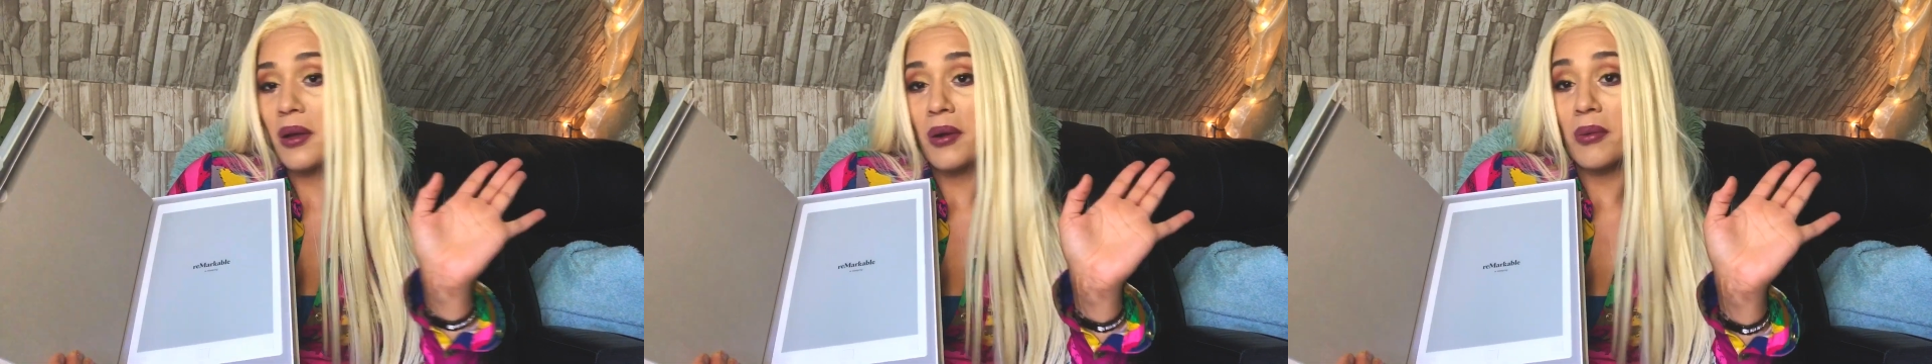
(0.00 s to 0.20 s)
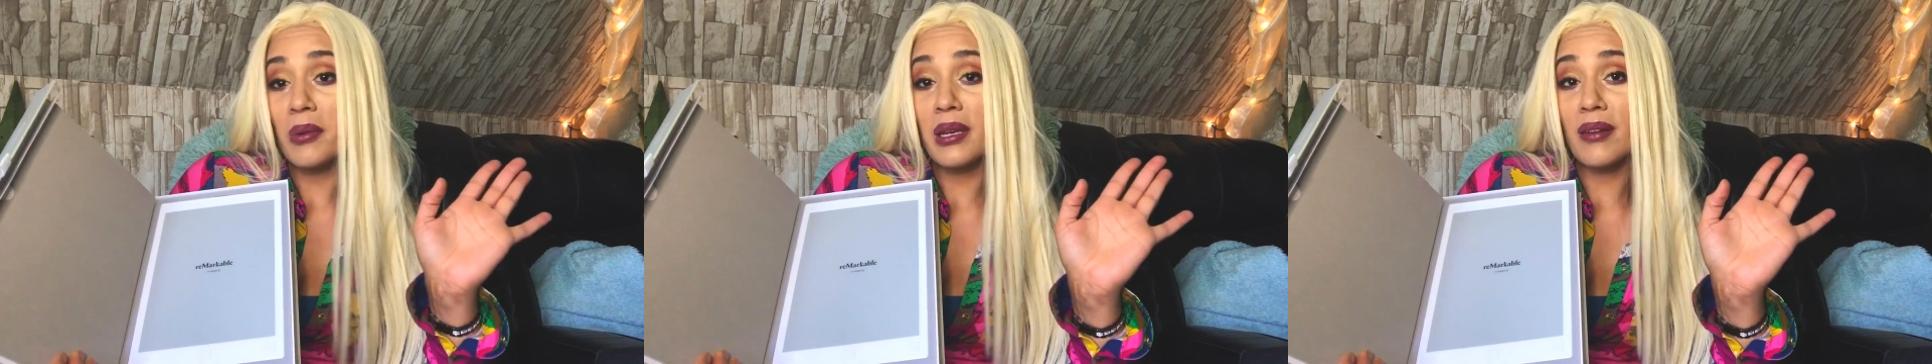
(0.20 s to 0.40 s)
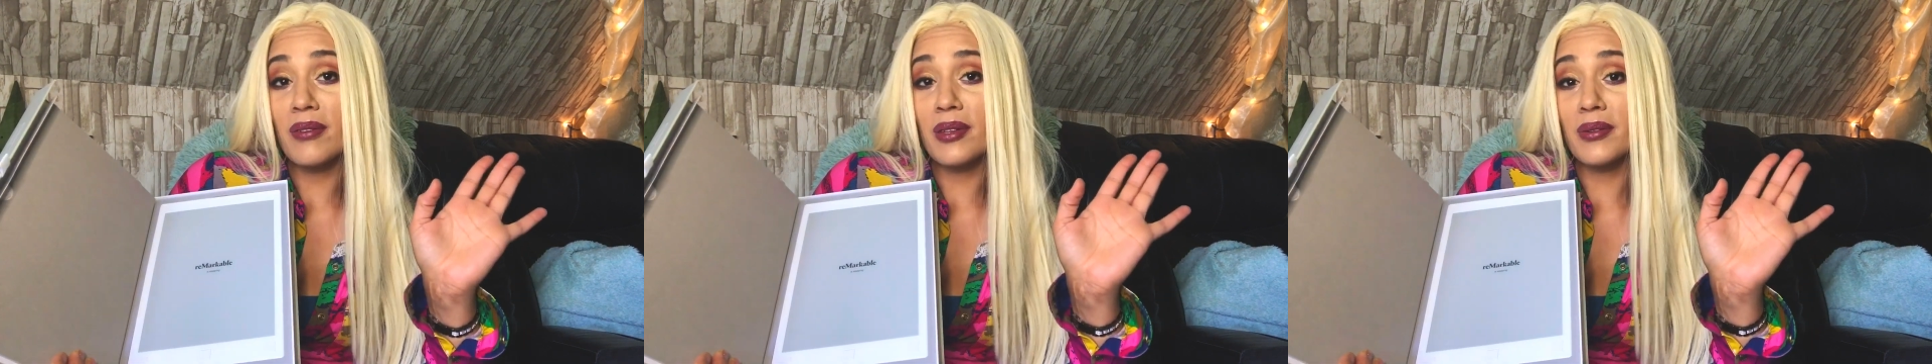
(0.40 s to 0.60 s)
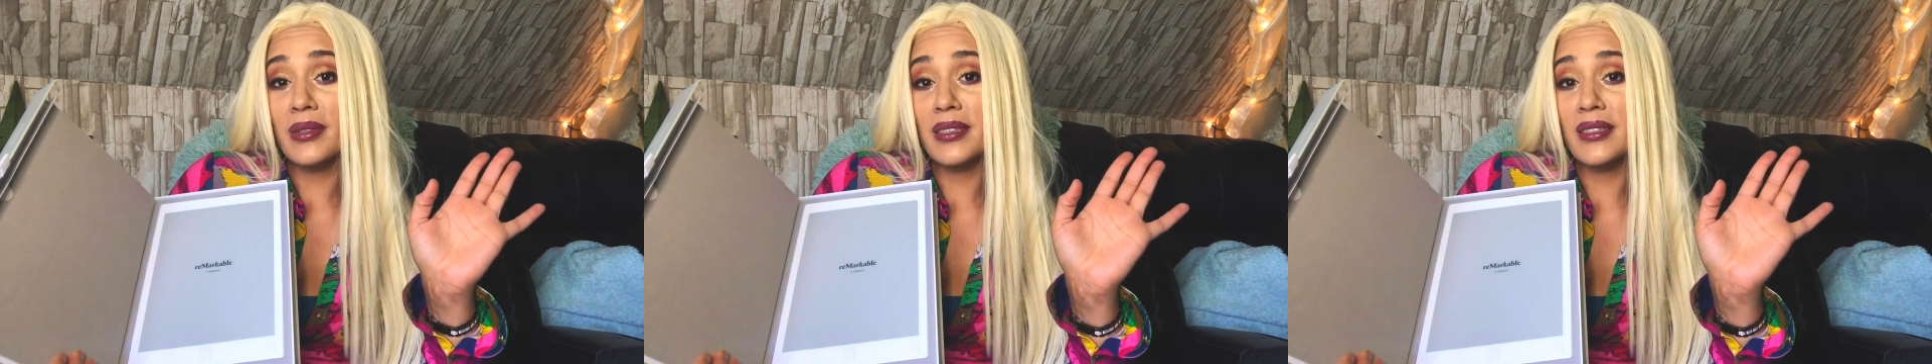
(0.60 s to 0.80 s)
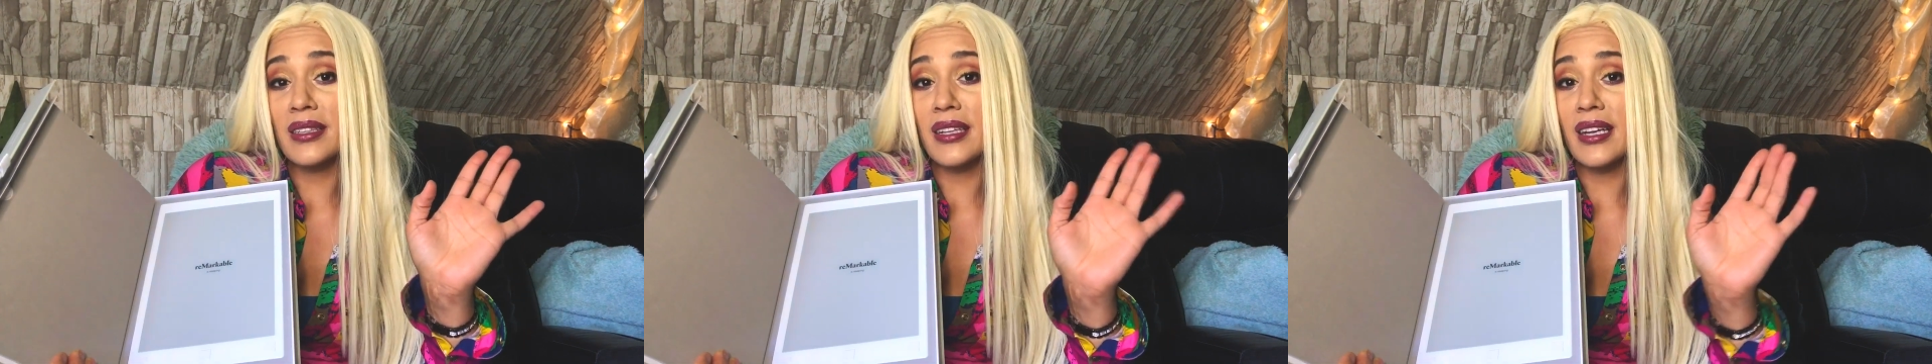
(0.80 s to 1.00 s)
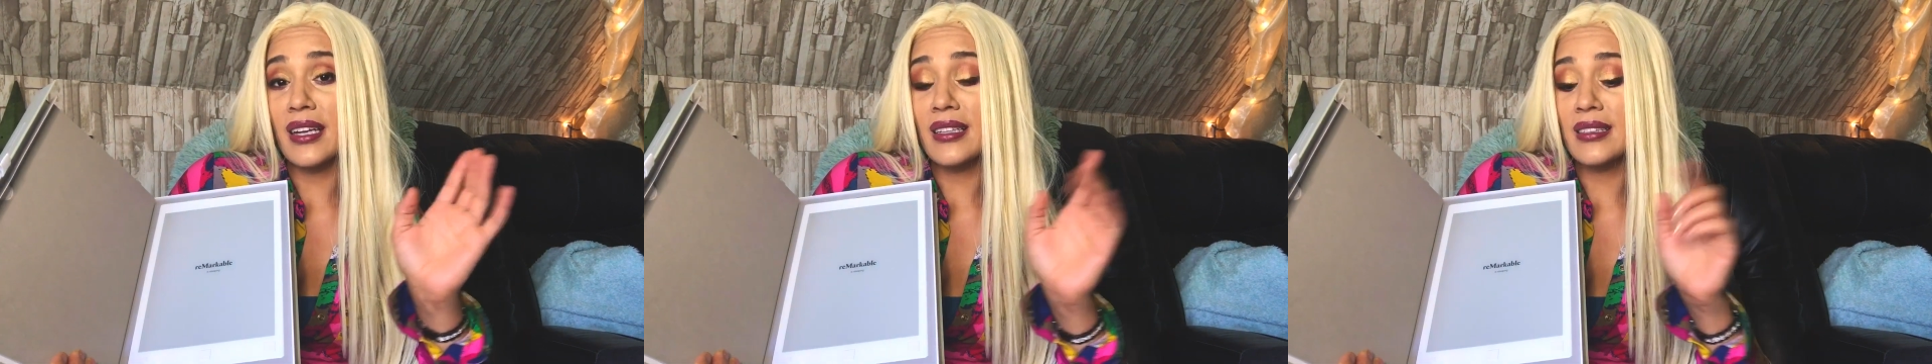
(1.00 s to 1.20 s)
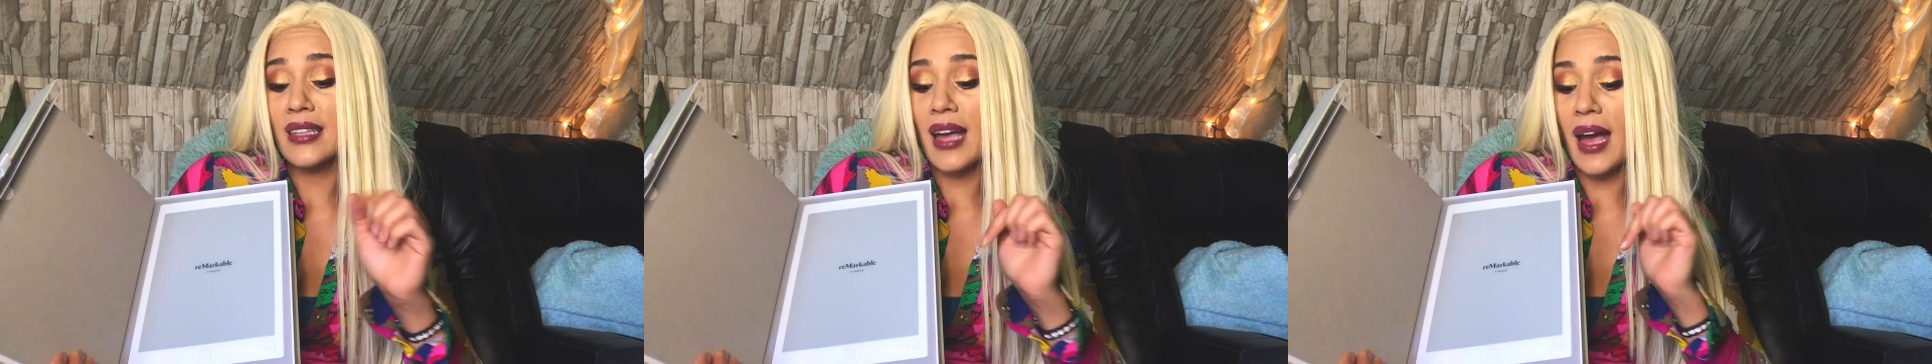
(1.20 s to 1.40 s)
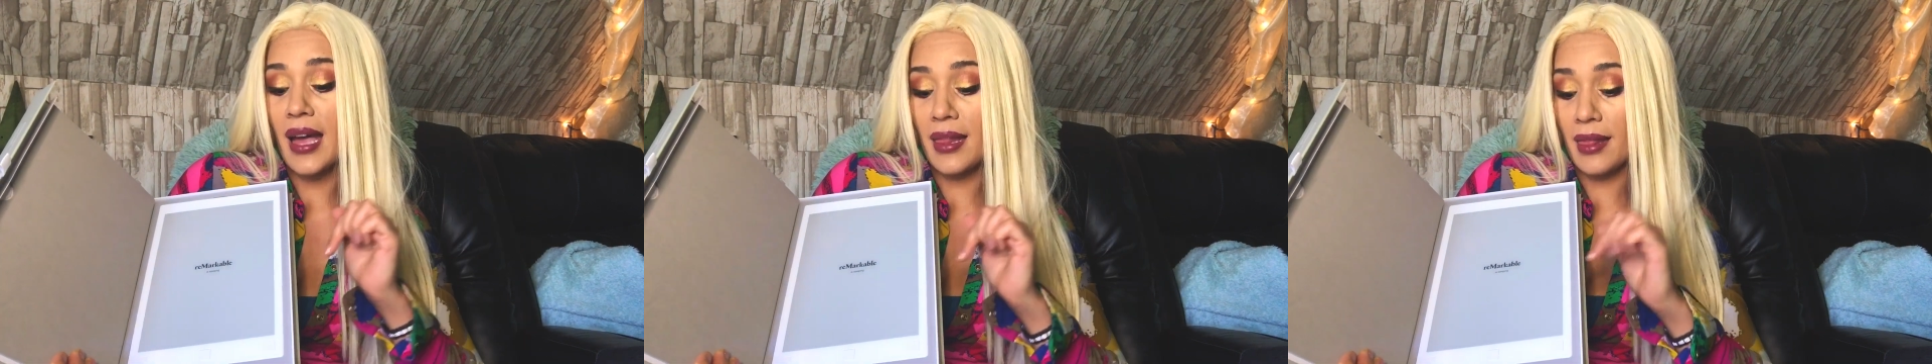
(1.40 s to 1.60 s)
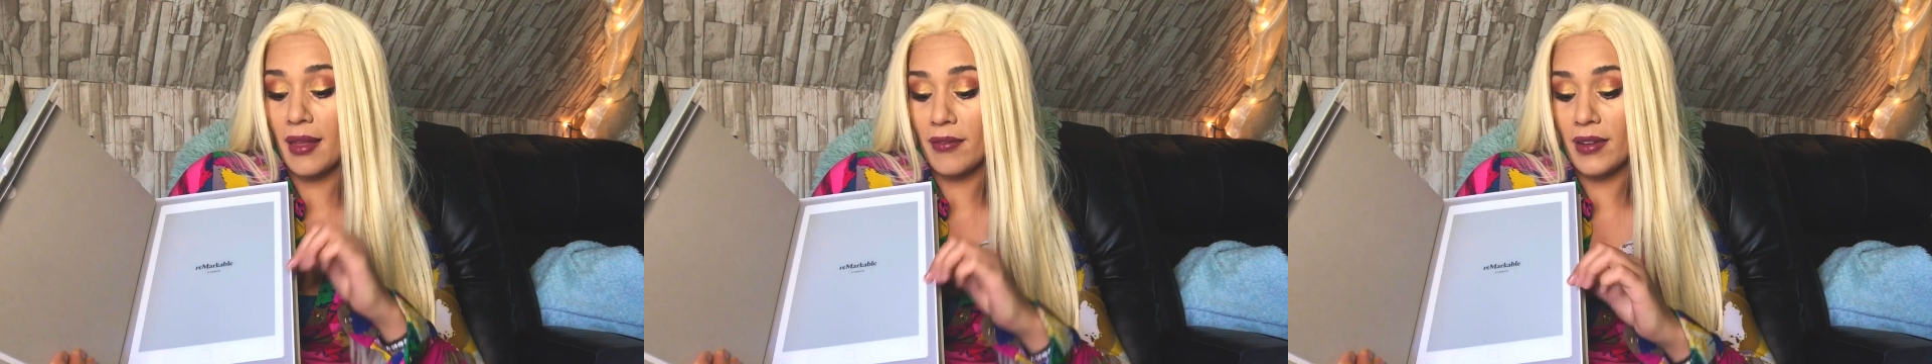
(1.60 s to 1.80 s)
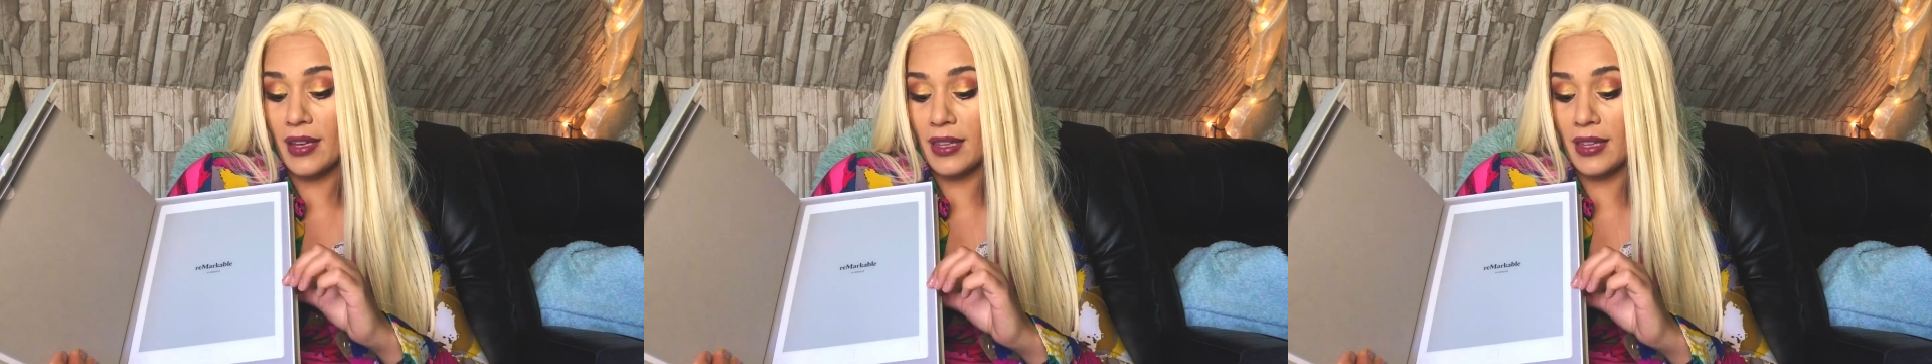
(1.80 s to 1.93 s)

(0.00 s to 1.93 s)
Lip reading: whatever the reasoning is, I love it.